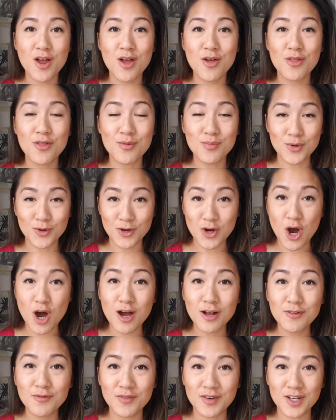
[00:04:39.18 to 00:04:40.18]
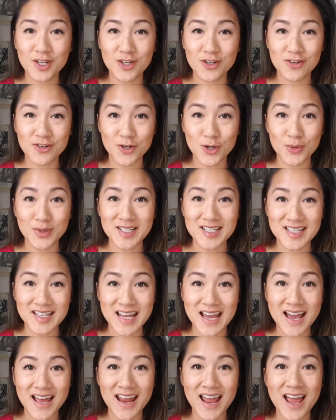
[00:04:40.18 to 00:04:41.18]
the more confident you're going to
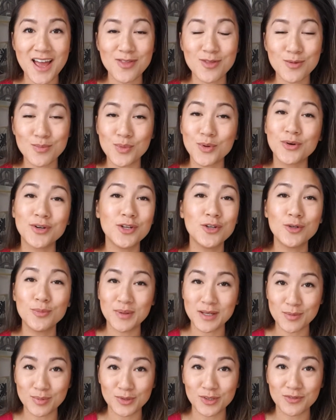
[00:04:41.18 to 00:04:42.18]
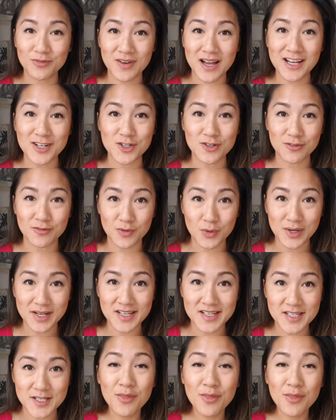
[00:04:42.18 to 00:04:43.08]
get, and the more you'll be able to find your voice.